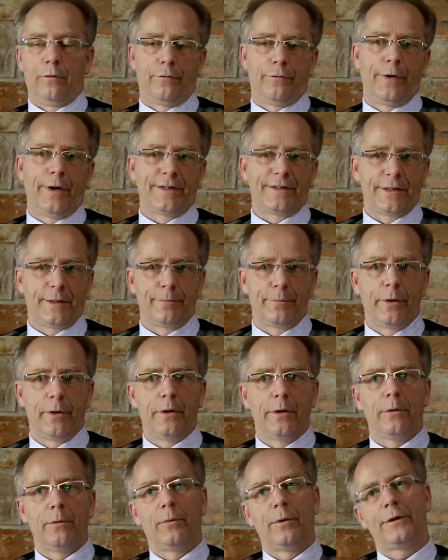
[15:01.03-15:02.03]
For
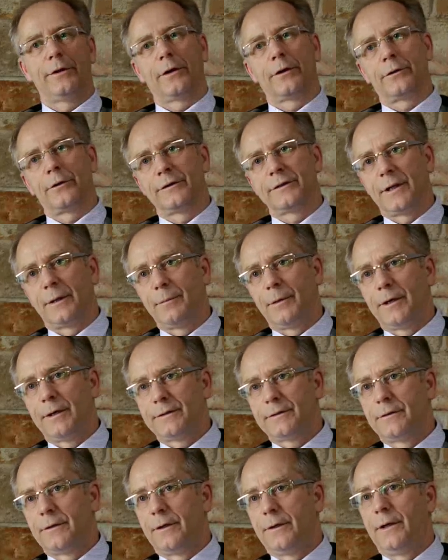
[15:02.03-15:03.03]
example, when Dr.
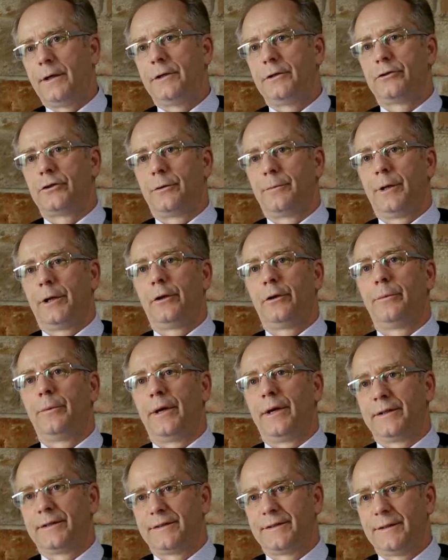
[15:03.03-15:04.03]
Sabah studied German
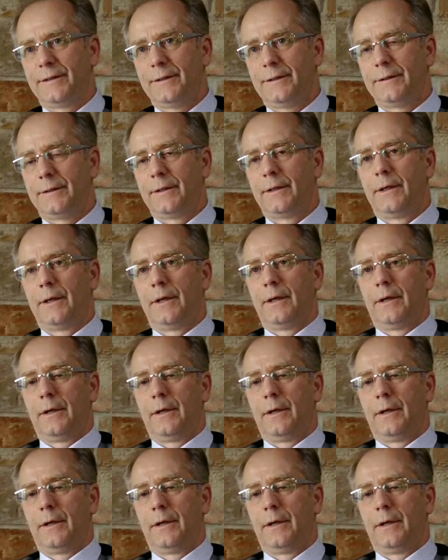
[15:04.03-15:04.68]
medicine,